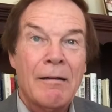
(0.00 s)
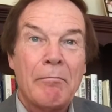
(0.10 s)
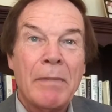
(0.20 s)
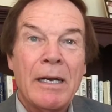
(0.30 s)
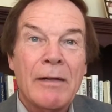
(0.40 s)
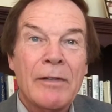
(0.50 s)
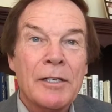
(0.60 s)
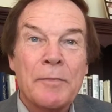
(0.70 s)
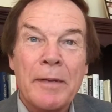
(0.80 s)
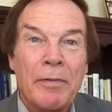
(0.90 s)
many of
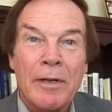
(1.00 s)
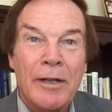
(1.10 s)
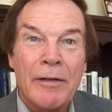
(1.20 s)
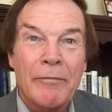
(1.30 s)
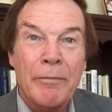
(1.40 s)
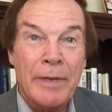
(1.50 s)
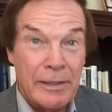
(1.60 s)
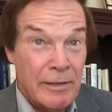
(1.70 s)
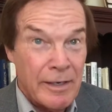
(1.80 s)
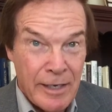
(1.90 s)
these people have
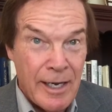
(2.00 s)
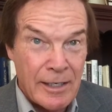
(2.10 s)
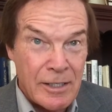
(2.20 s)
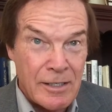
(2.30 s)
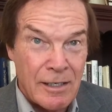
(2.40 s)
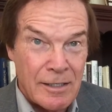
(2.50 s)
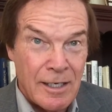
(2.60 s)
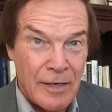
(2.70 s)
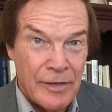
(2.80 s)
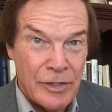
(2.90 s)
been guests on
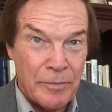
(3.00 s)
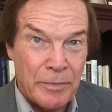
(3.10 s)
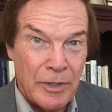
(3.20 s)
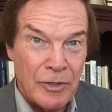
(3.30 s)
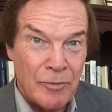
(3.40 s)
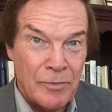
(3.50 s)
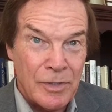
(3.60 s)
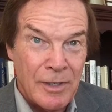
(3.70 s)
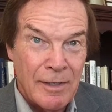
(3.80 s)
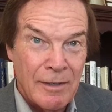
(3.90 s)
television
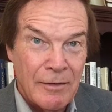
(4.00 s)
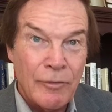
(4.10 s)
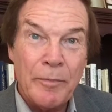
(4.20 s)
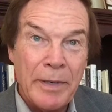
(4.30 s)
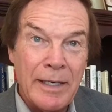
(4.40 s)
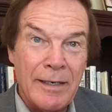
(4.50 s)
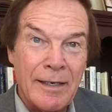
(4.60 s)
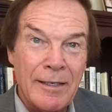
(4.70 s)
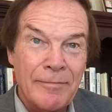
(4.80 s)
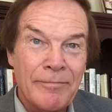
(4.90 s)
programs
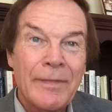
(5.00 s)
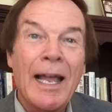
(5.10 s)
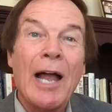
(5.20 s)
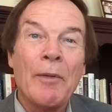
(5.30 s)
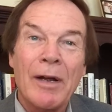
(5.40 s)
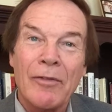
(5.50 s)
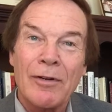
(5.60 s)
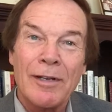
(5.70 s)
repeatedly. However,